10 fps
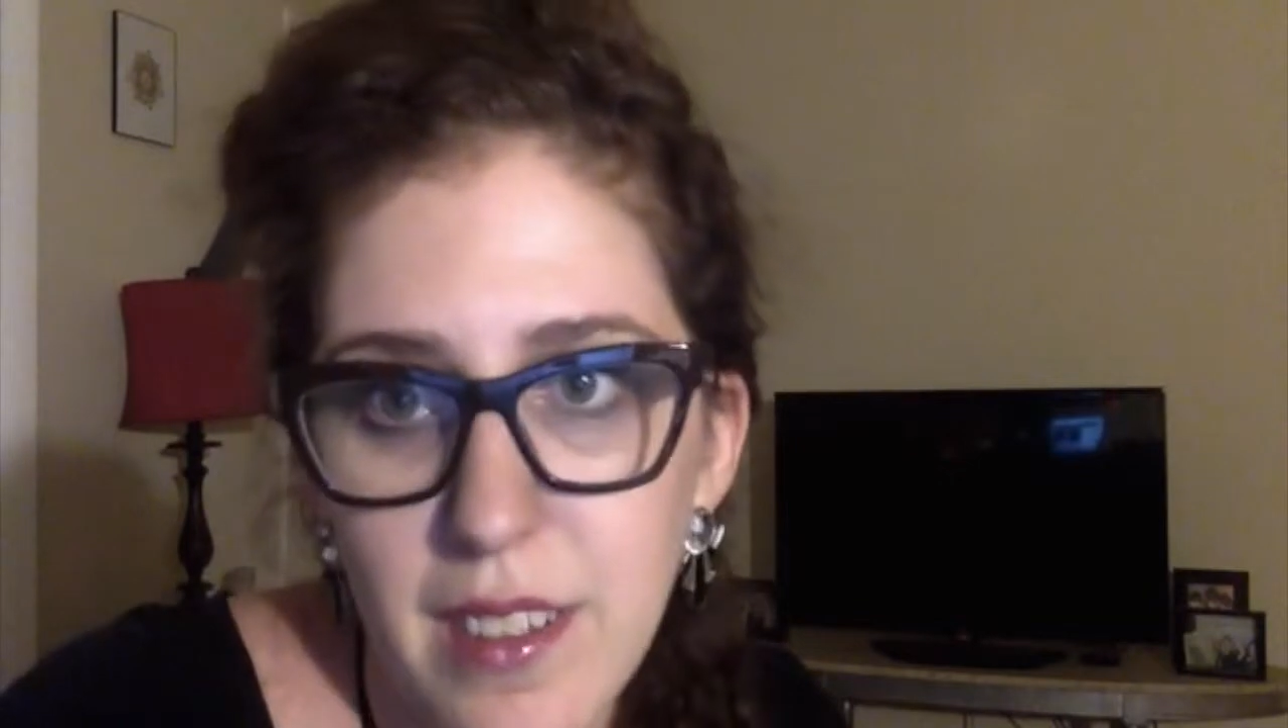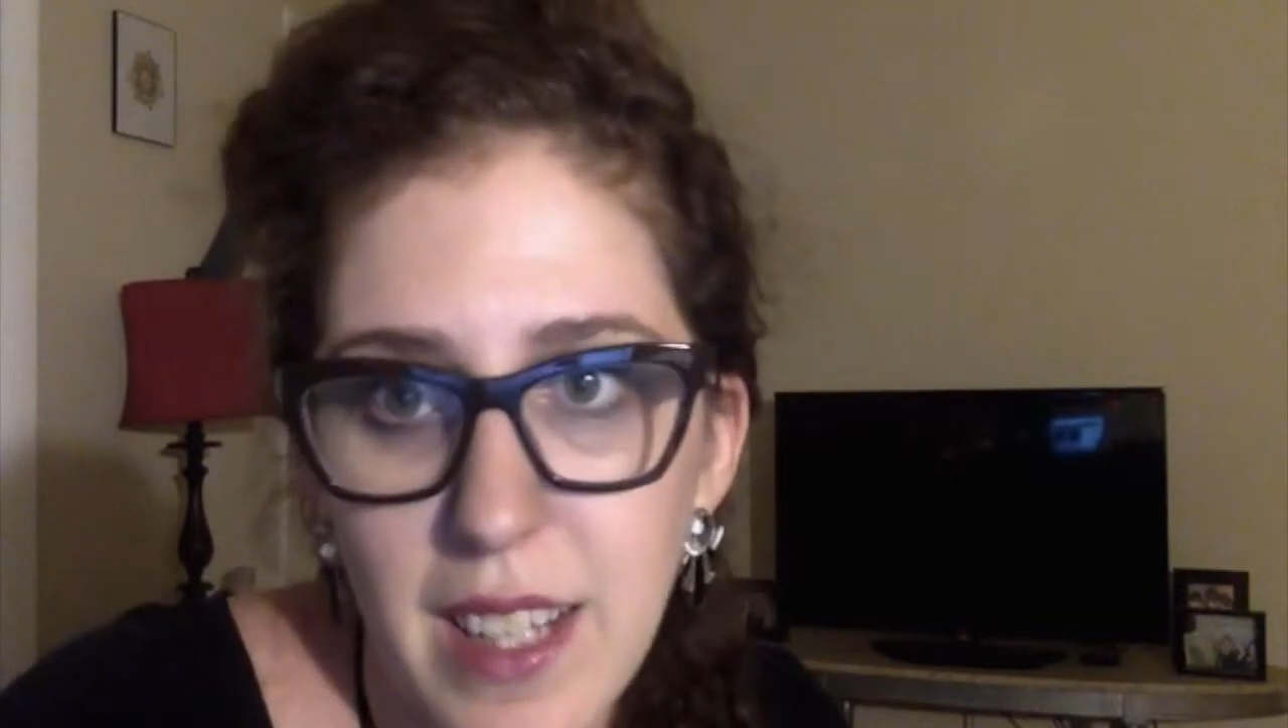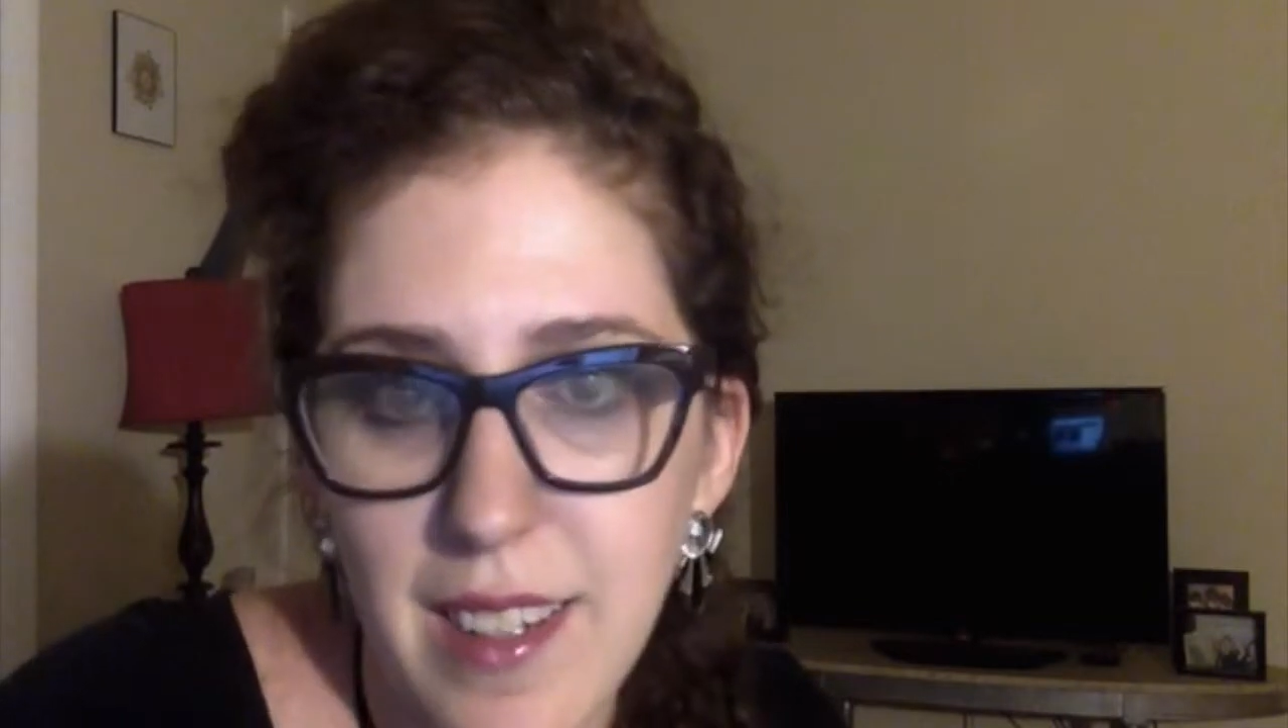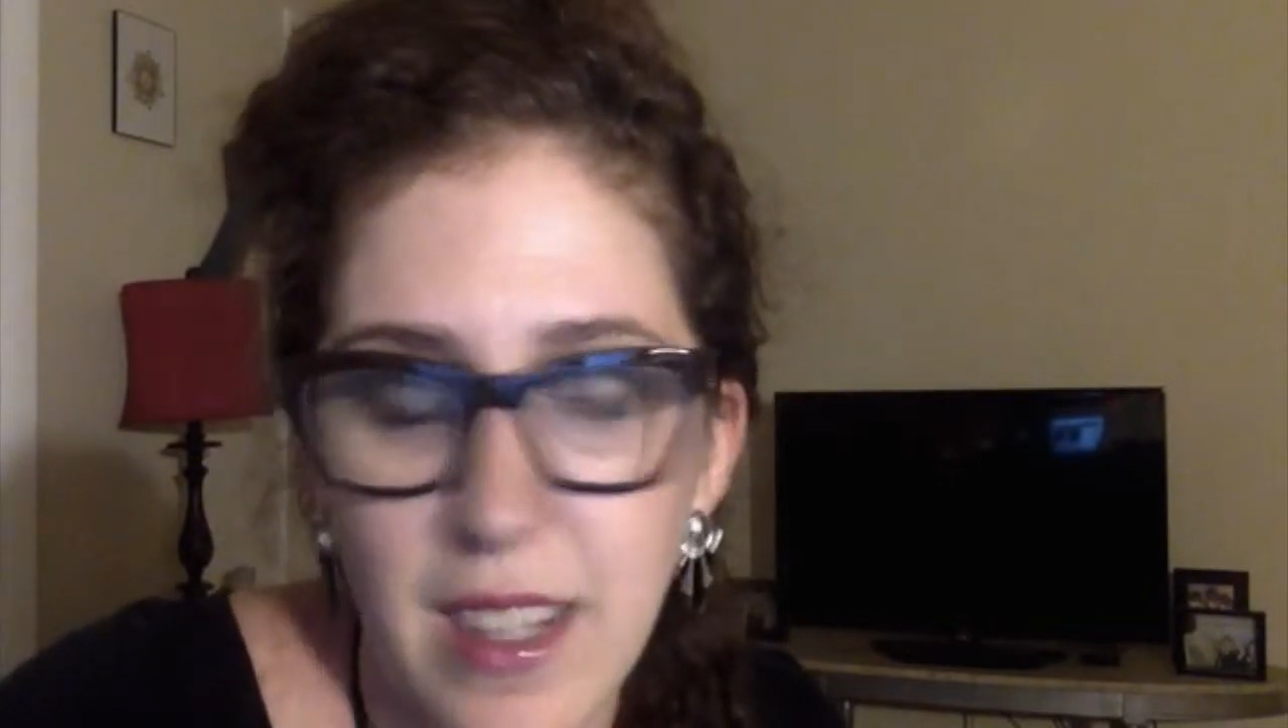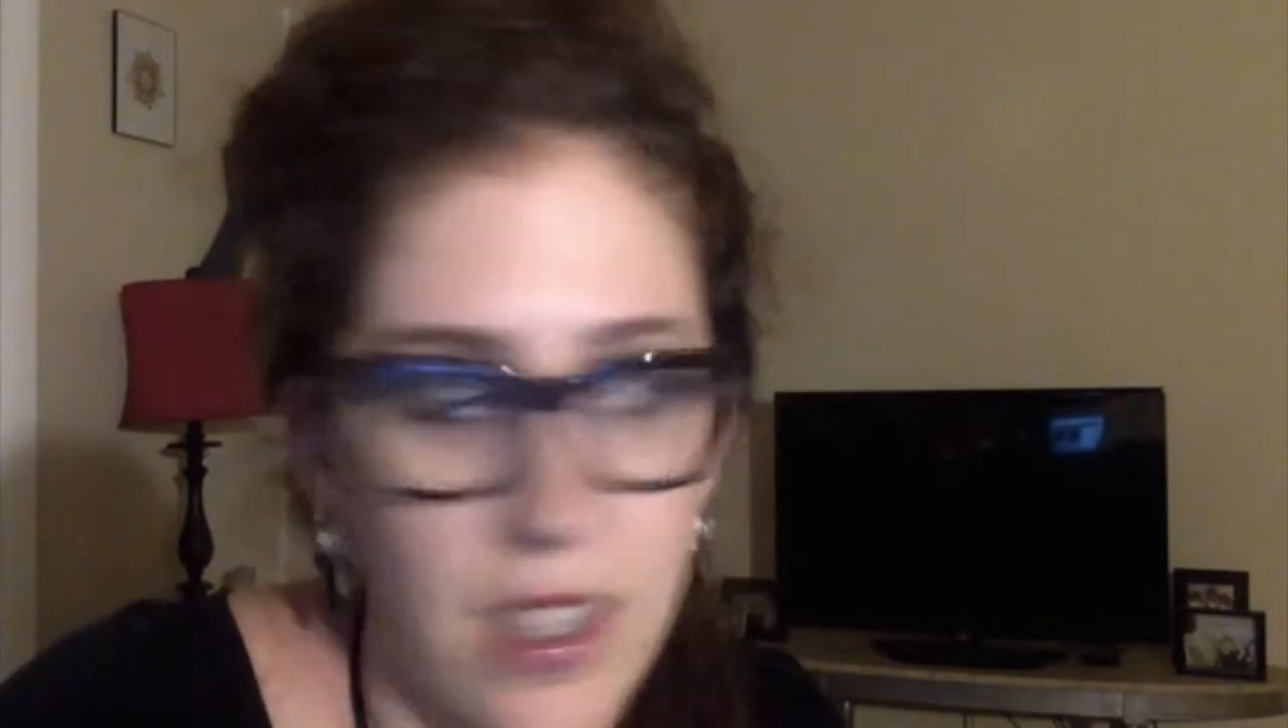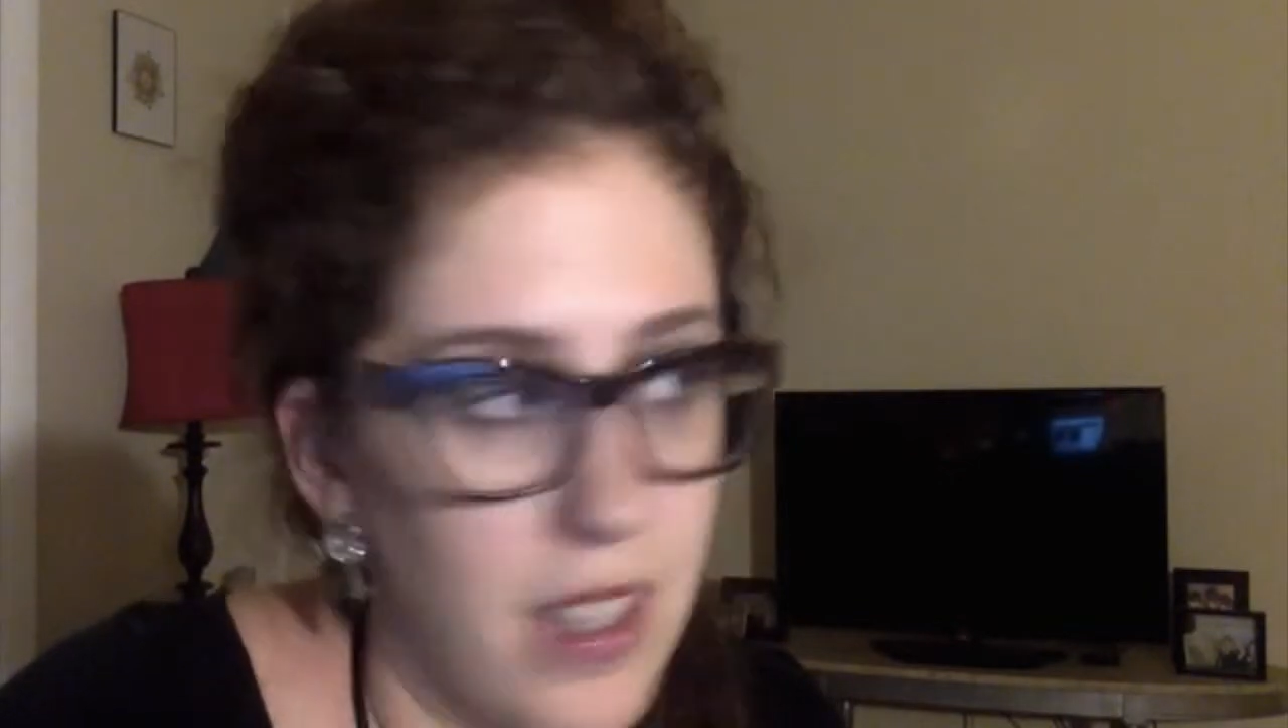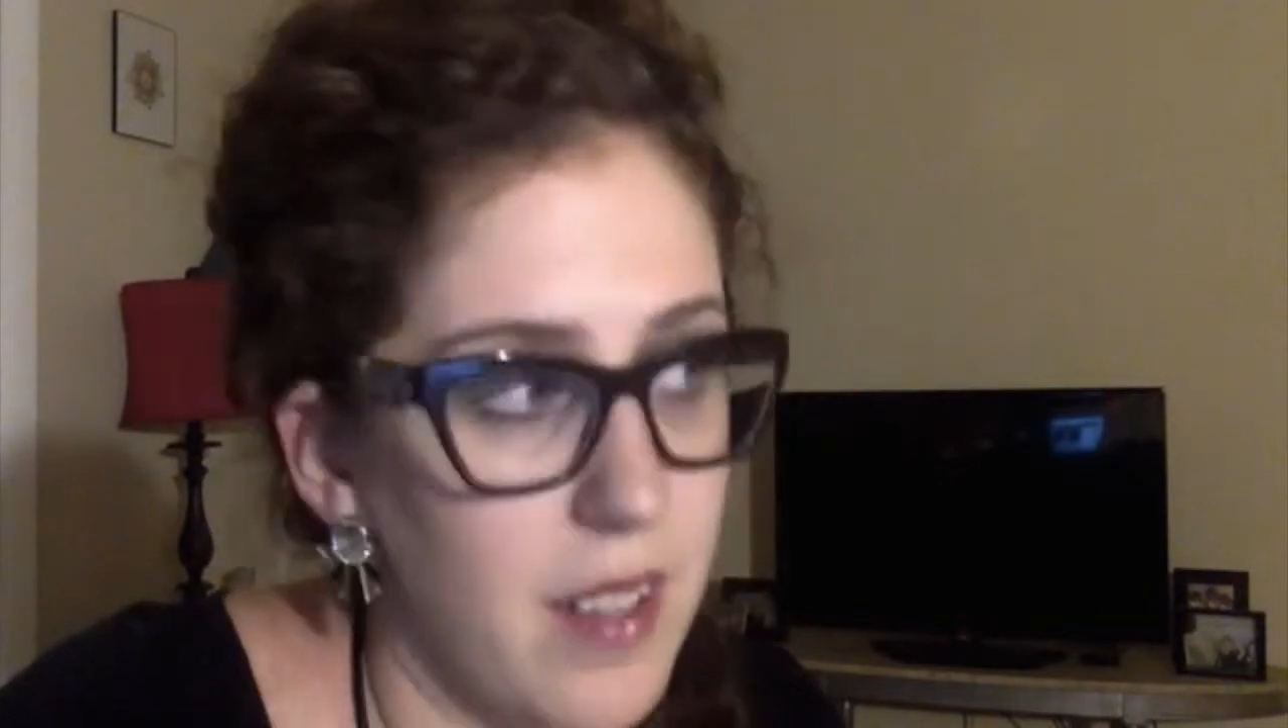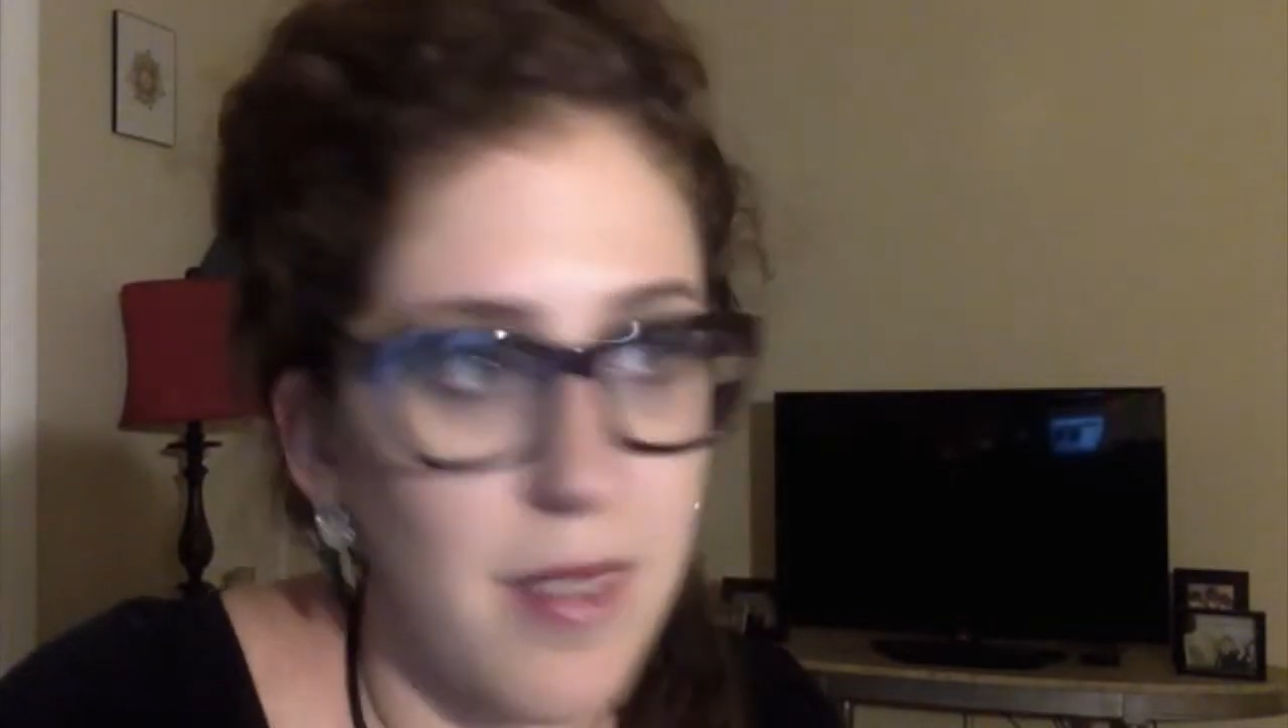That's not good.